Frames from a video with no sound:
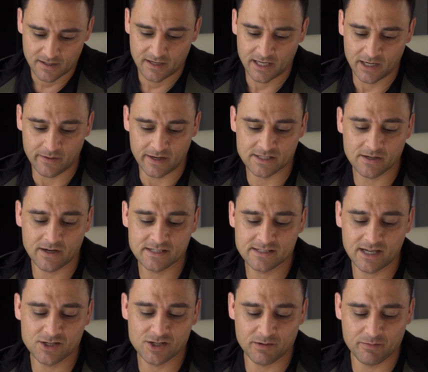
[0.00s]
Anyway, so I
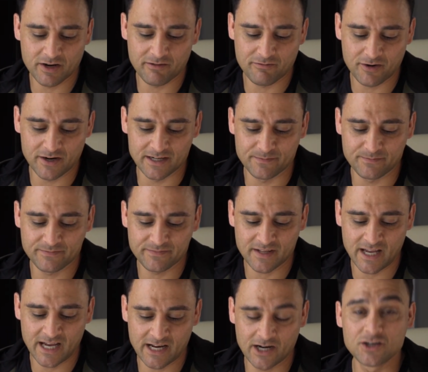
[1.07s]
say, should I bring a friend?
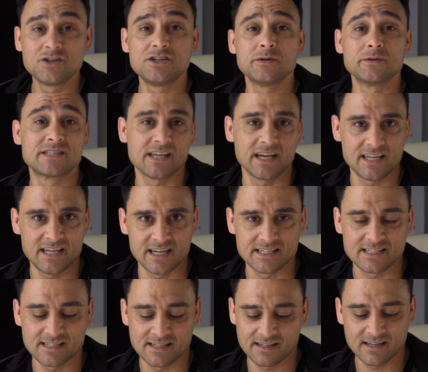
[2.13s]
And I knew she would say
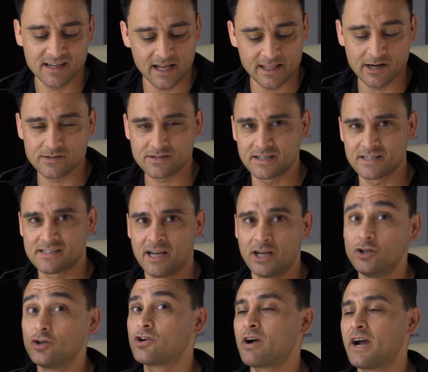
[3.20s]
yes. And then I was going to say a
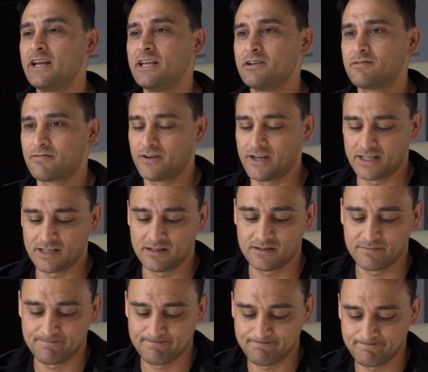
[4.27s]
Ukrainian friend,
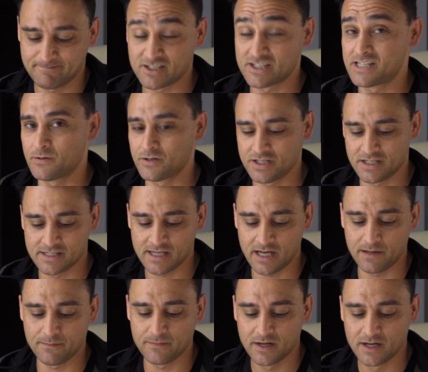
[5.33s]
just to see what she'd
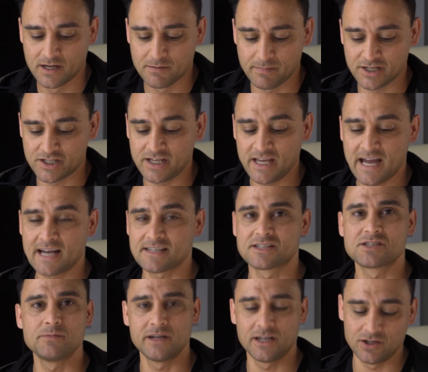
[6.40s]
say. But she
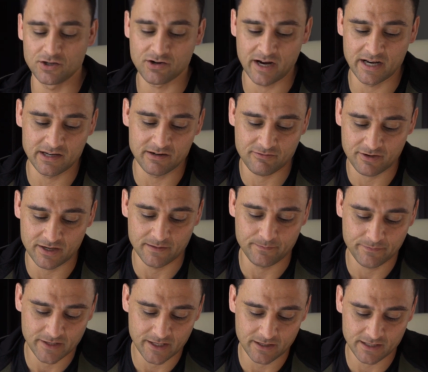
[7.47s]
asks me a Ukrainian friend.
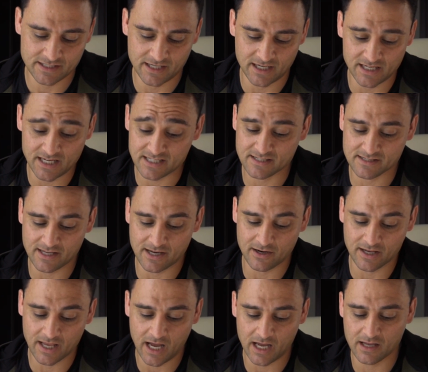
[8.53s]
And I say, yes, is that
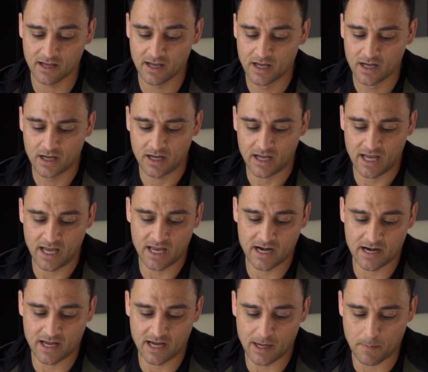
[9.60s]
okay?
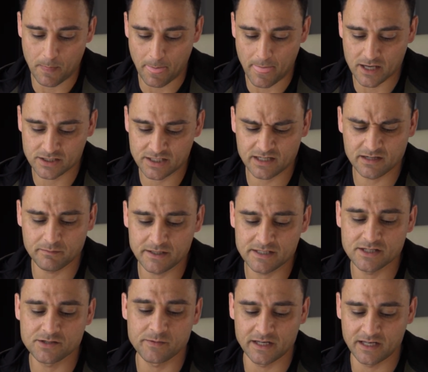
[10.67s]
And she didn't
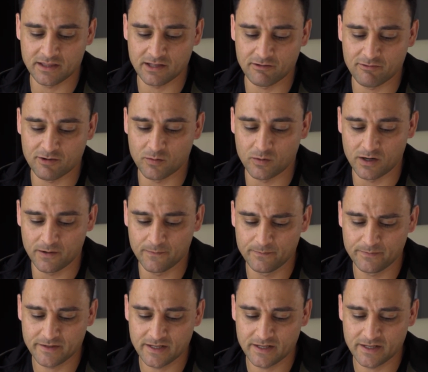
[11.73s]
message me anything for a while.